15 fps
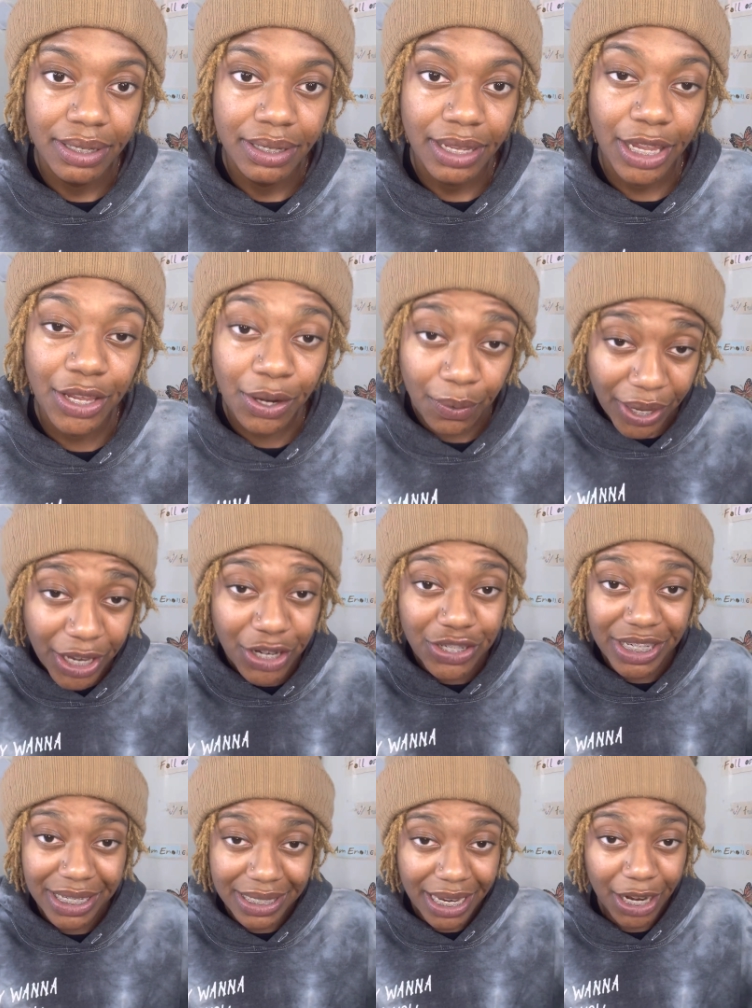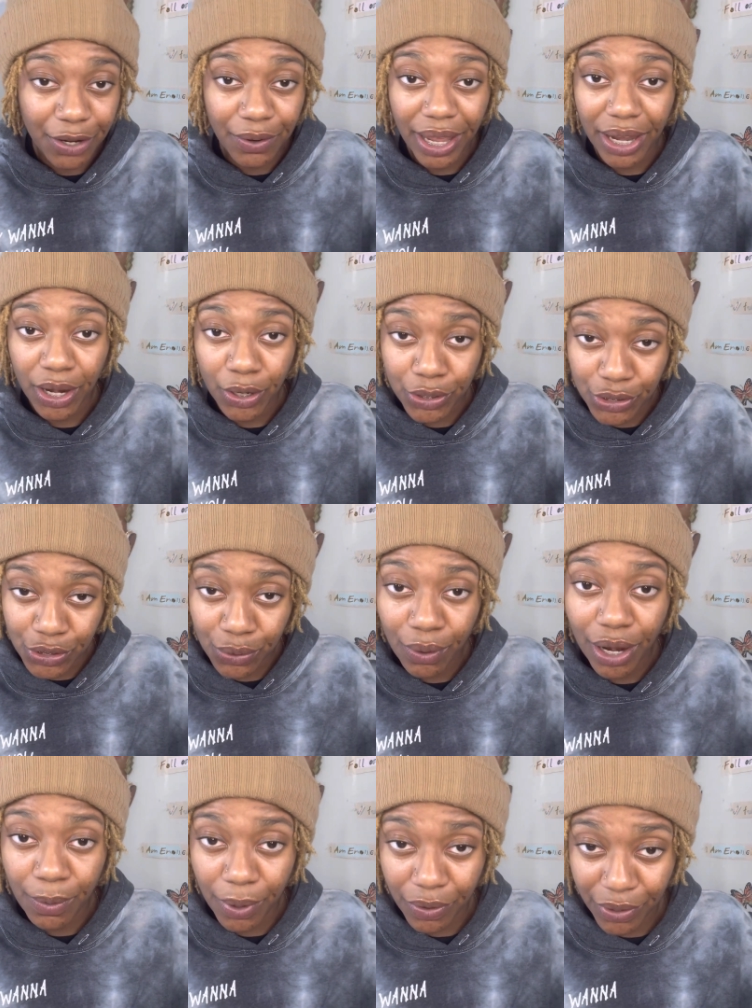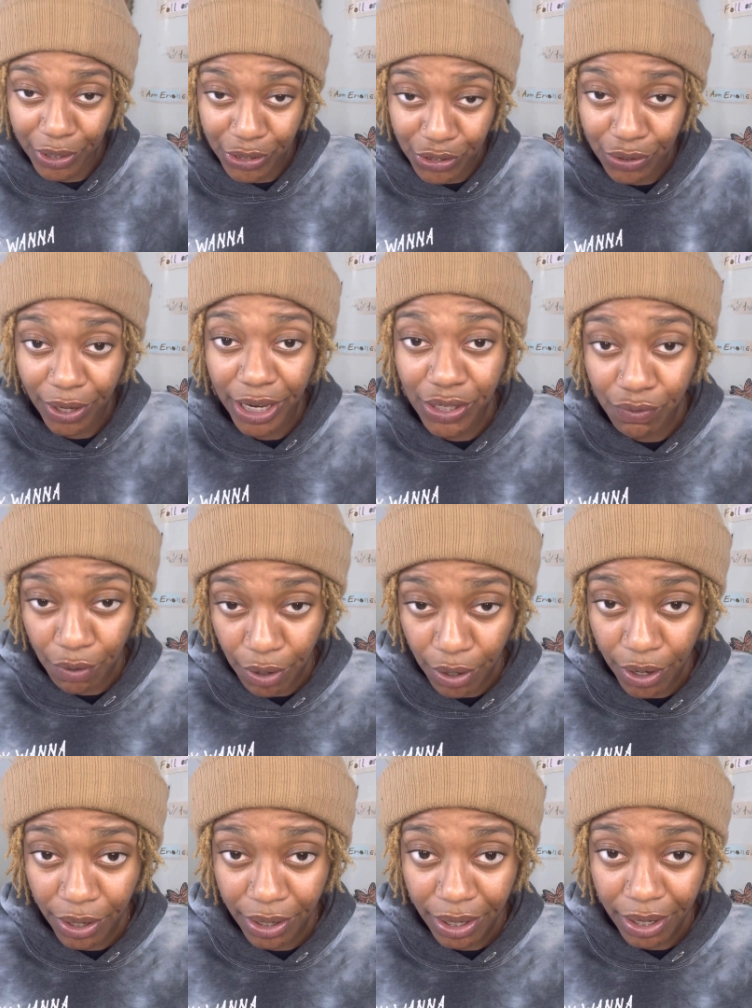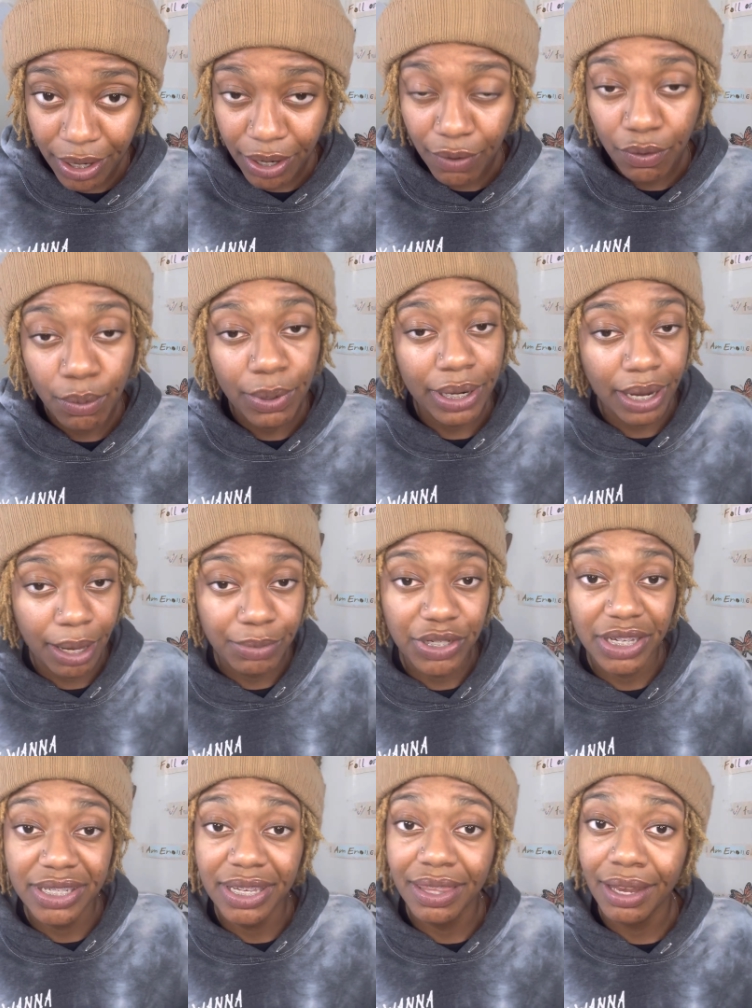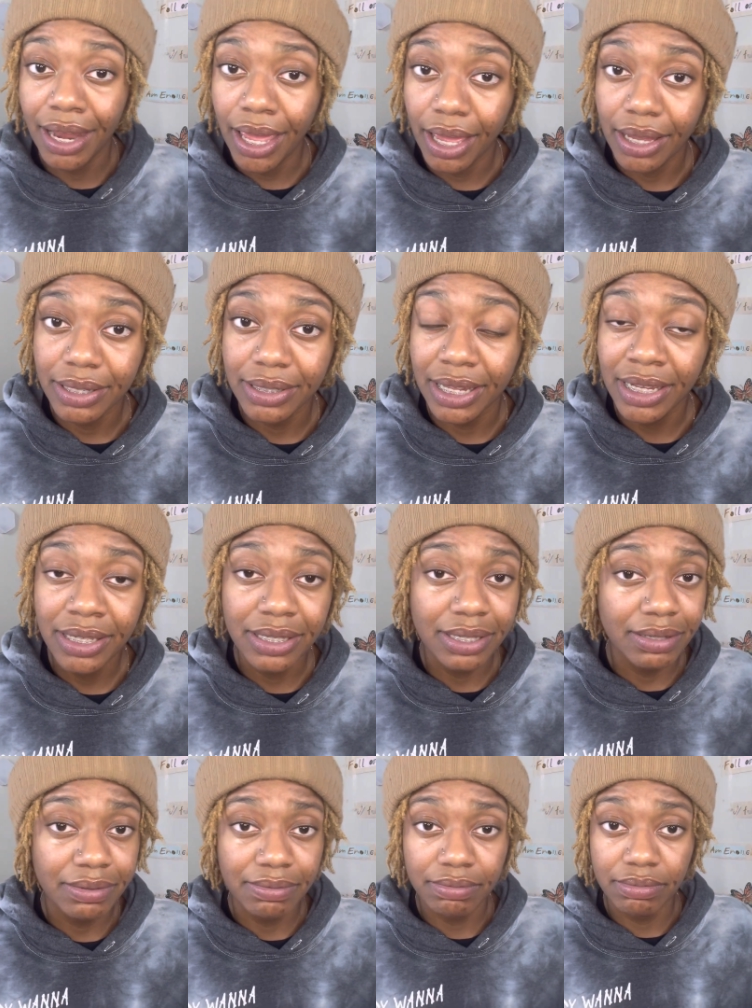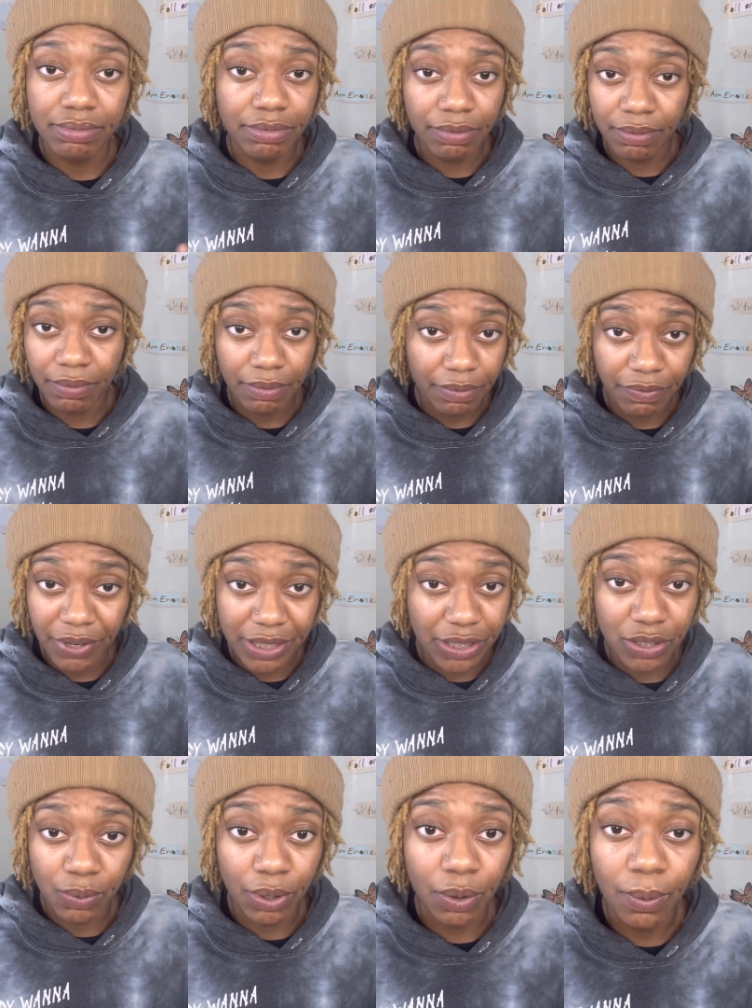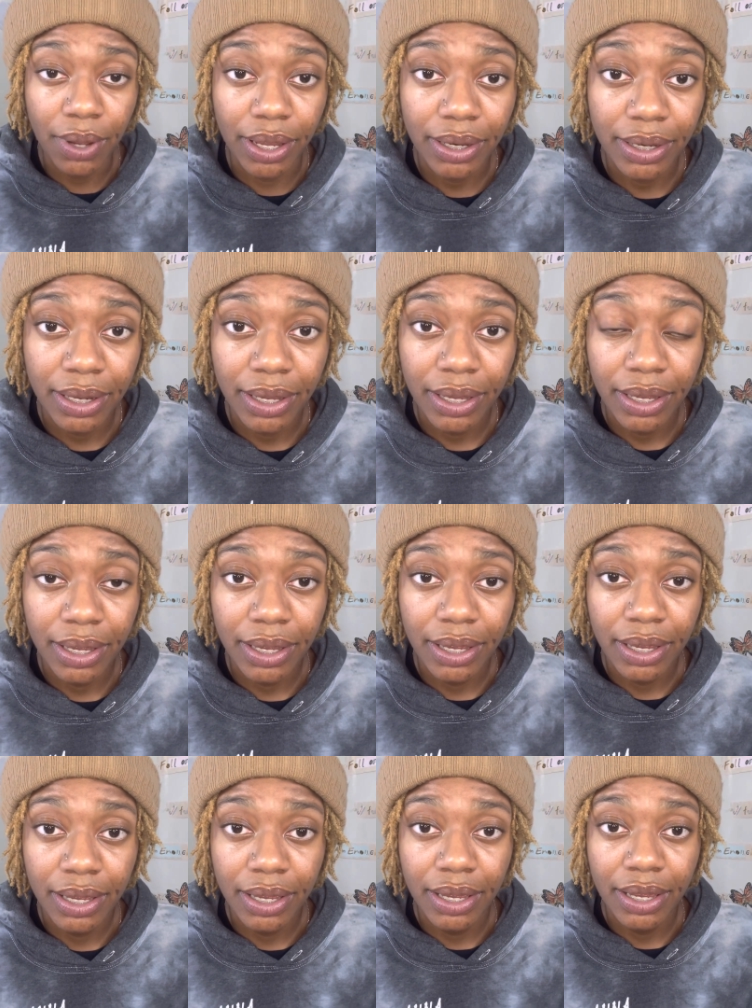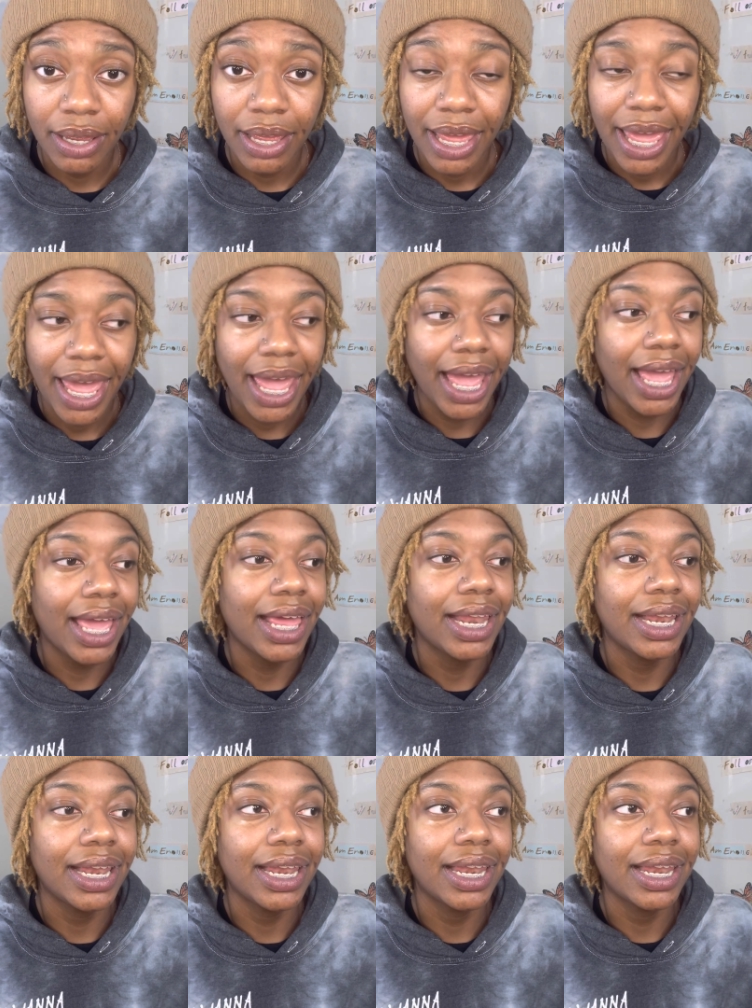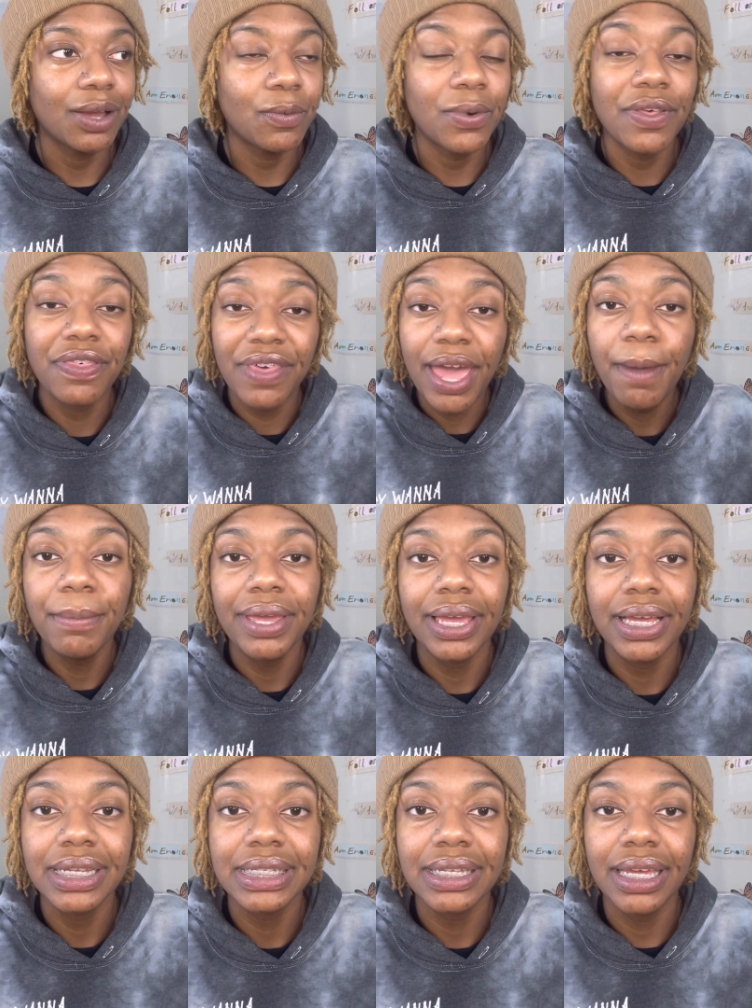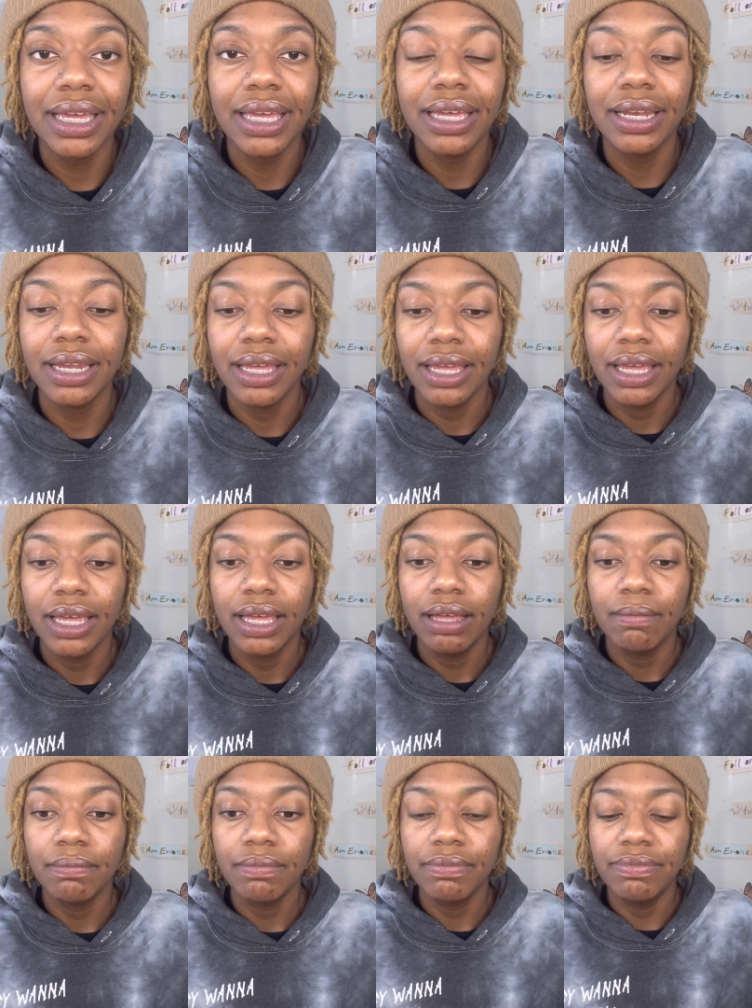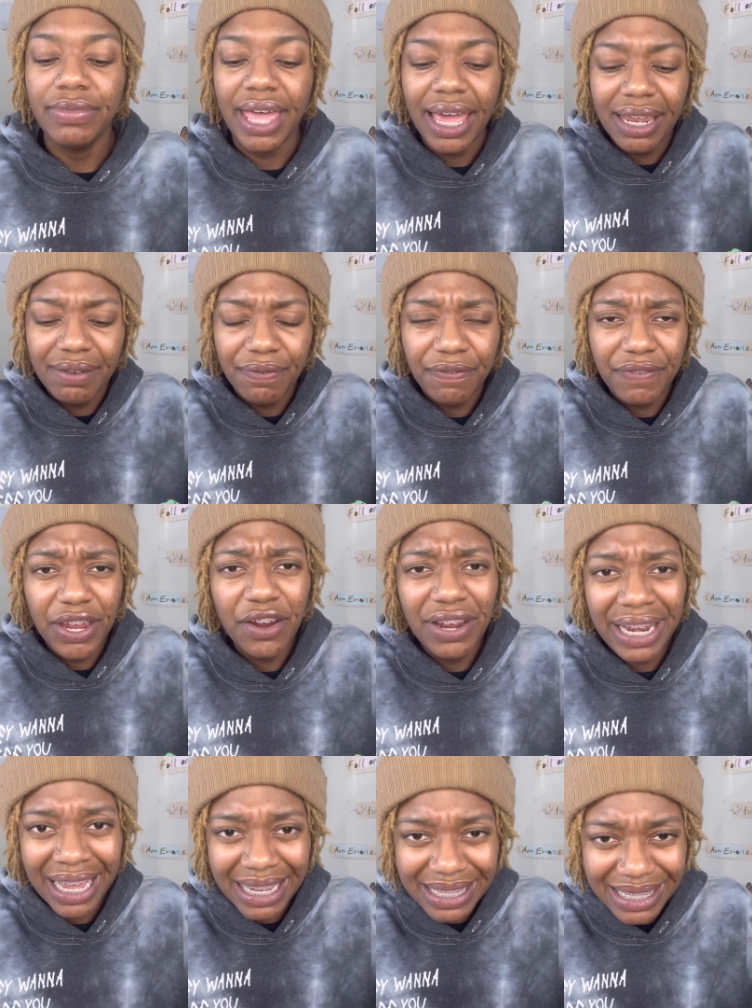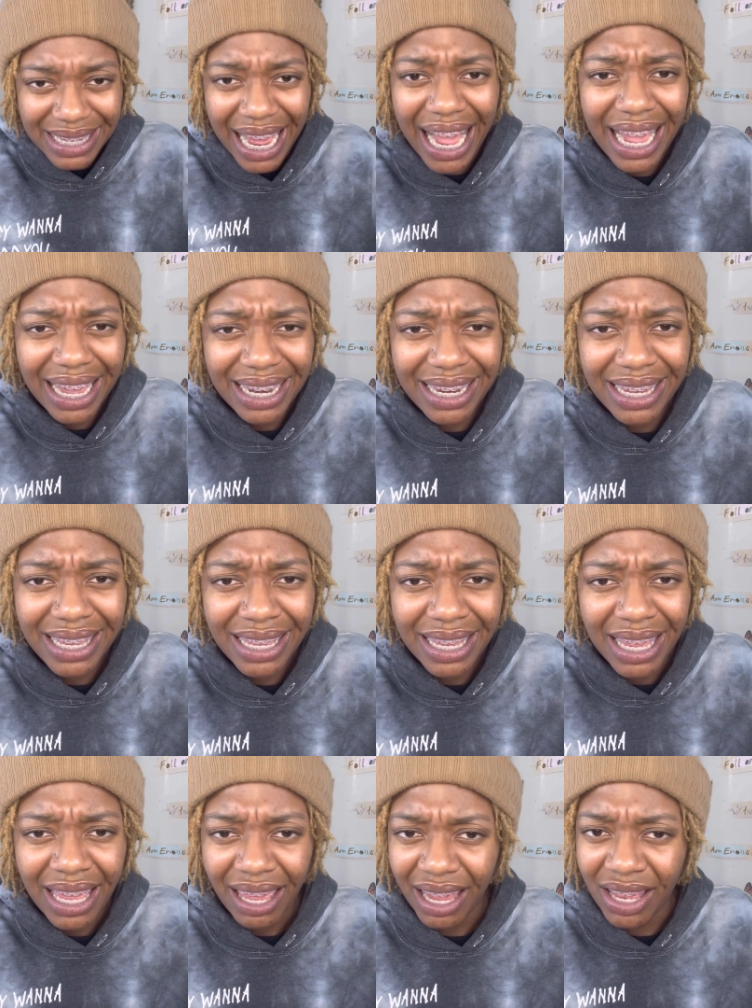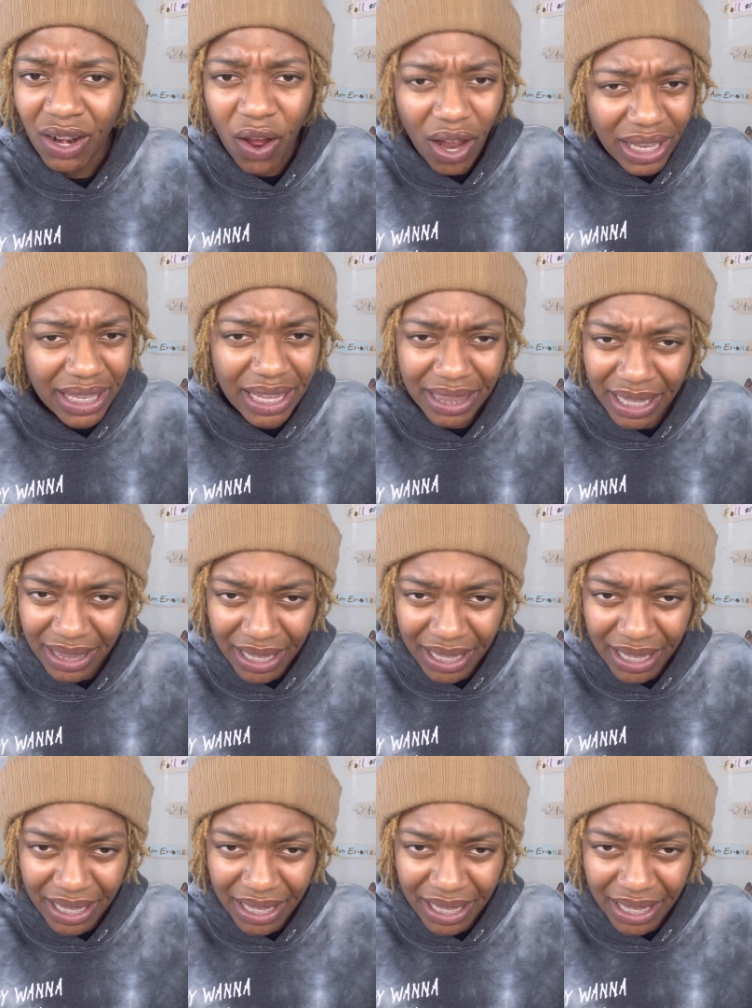And you know, energy is not created or destroyed, rather it's transferred from one object to the next. That's Physics 101. And with that being said, that fear and anxiety and all of that that